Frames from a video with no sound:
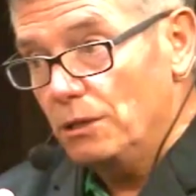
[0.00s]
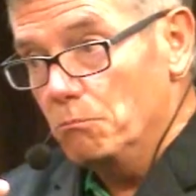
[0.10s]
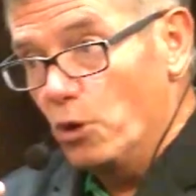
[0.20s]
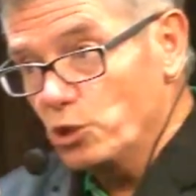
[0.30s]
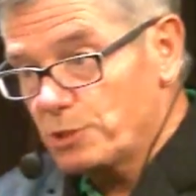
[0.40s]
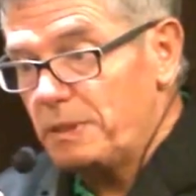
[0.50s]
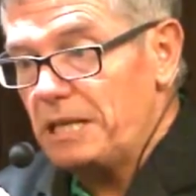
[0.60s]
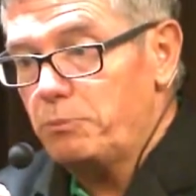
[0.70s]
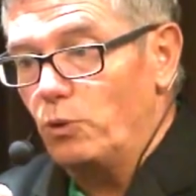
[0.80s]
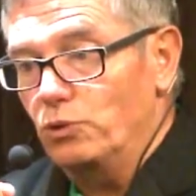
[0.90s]
Most
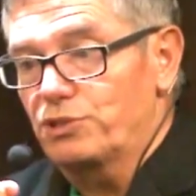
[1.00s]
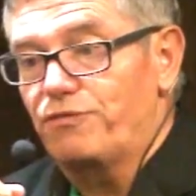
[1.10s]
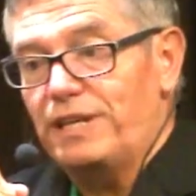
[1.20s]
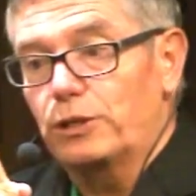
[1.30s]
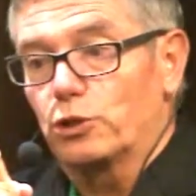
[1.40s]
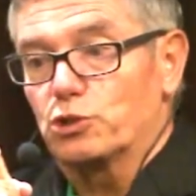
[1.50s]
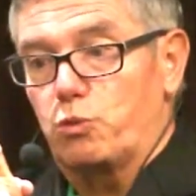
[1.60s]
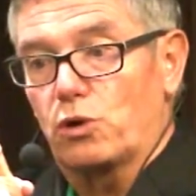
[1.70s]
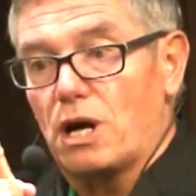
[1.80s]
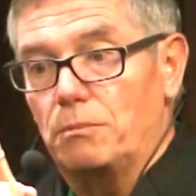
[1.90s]
people's fingers
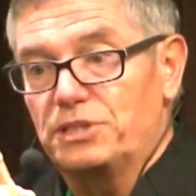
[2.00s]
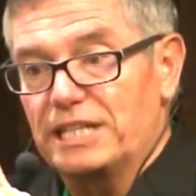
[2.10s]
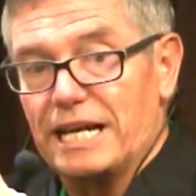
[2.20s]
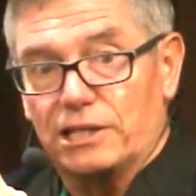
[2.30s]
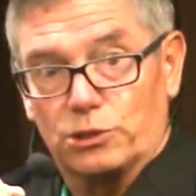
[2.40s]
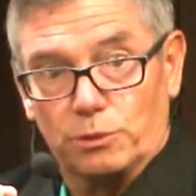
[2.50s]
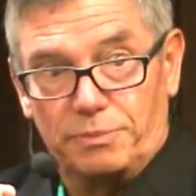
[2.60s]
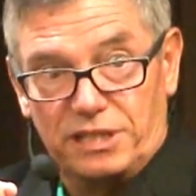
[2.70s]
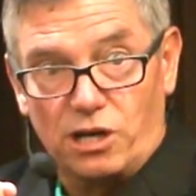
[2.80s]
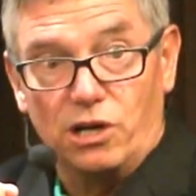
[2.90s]
will come together
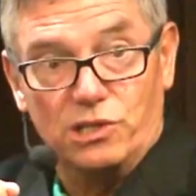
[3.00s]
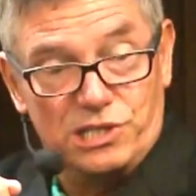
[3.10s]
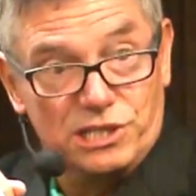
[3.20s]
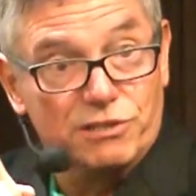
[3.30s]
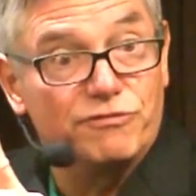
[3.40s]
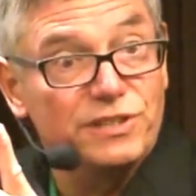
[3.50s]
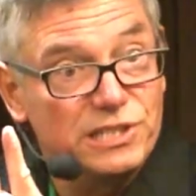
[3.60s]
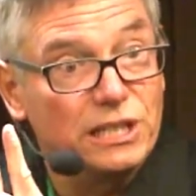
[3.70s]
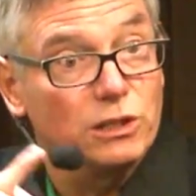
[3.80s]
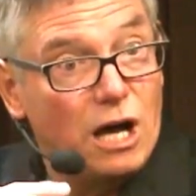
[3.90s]
because it's a
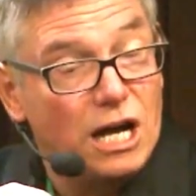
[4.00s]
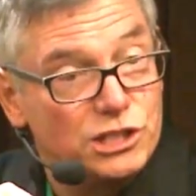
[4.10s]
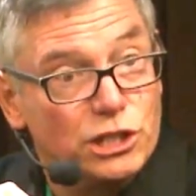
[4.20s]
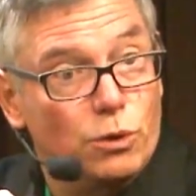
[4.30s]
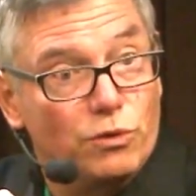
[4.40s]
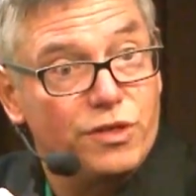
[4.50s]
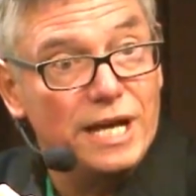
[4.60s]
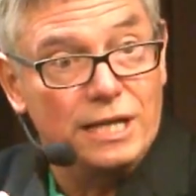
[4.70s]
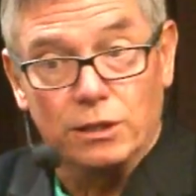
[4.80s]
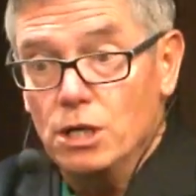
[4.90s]
physiological
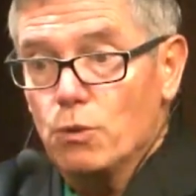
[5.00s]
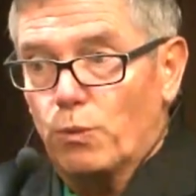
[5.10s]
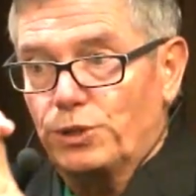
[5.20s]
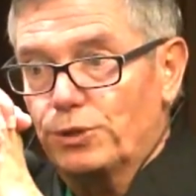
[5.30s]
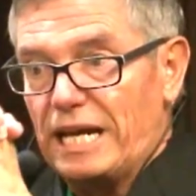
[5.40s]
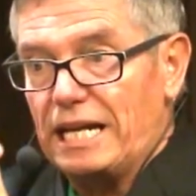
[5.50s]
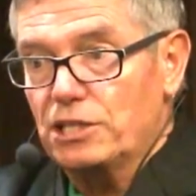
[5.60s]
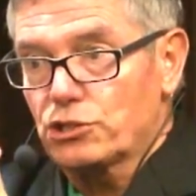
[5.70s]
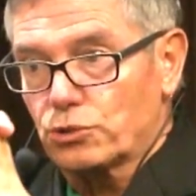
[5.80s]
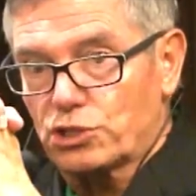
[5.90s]
thing. When your
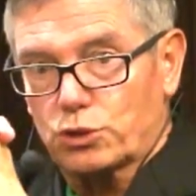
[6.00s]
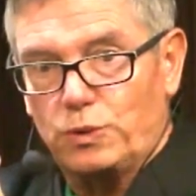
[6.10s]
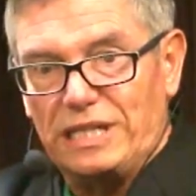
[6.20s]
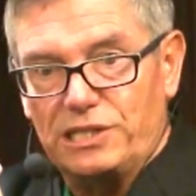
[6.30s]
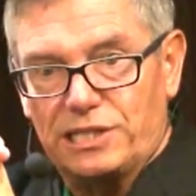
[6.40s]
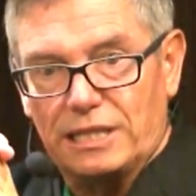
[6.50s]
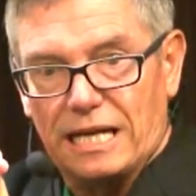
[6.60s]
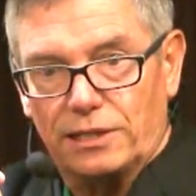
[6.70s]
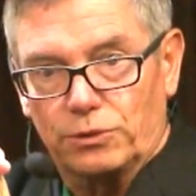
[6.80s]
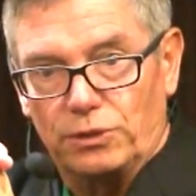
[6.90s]
hands are squeezed
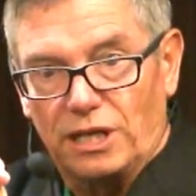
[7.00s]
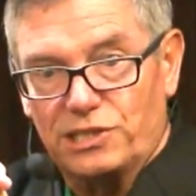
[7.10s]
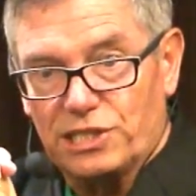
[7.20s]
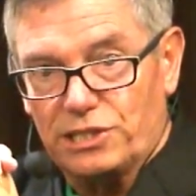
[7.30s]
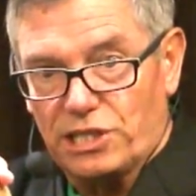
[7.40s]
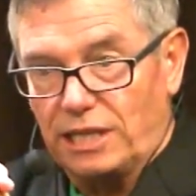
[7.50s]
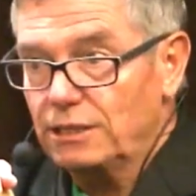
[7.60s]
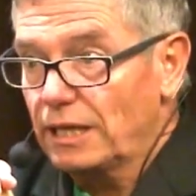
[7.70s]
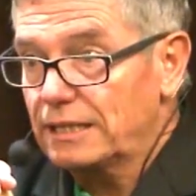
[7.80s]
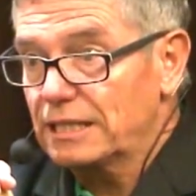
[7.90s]
together nice and
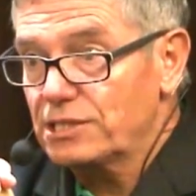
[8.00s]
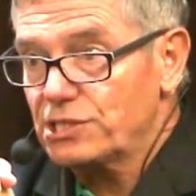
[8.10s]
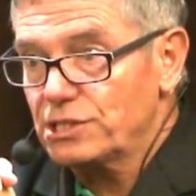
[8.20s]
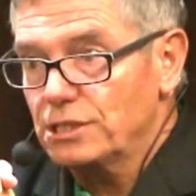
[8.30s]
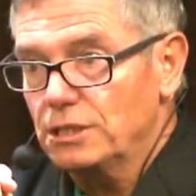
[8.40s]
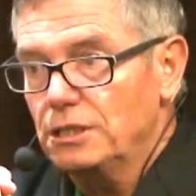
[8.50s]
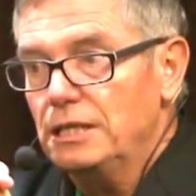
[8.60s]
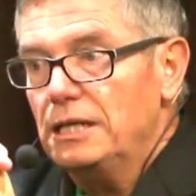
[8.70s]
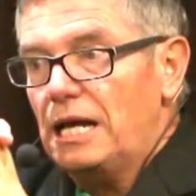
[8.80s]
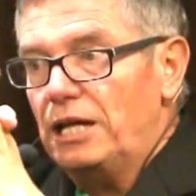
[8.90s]
tight like this,
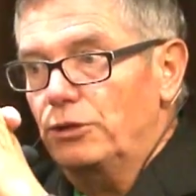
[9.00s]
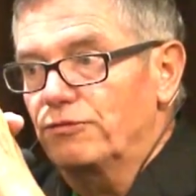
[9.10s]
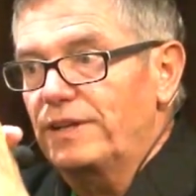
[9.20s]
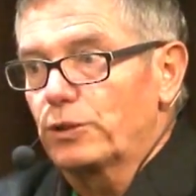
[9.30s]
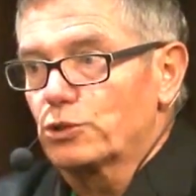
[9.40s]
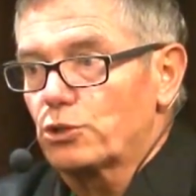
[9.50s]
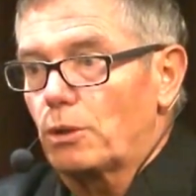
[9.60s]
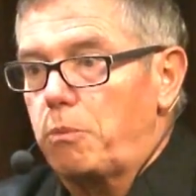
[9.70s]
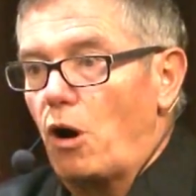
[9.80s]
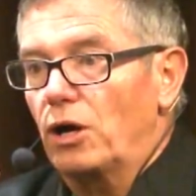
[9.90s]
and your fingers
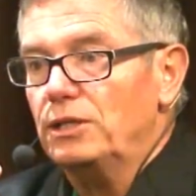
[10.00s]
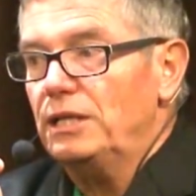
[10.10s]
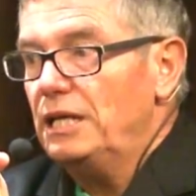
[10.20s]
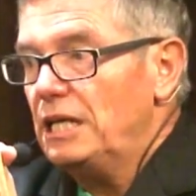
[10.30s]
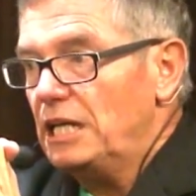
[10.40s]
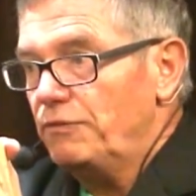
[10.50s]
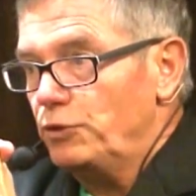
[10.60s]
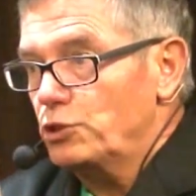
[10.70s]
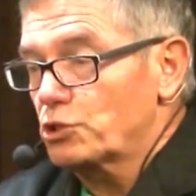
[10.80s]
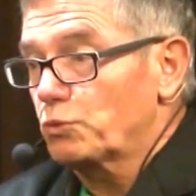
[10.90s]
are apart, if
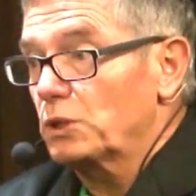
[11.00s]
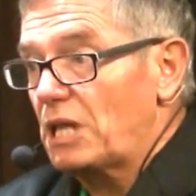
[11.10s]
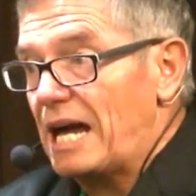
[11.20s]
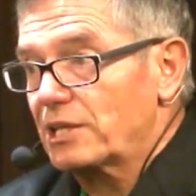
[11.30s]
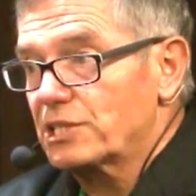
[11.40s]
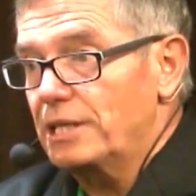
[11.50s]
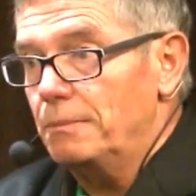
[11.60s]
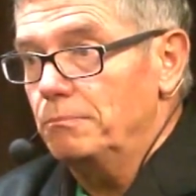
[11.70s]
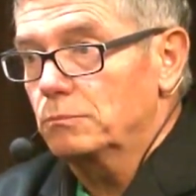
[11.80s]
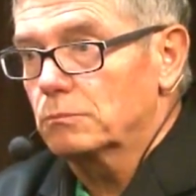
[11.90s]
you just relax
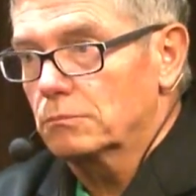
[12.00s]
them,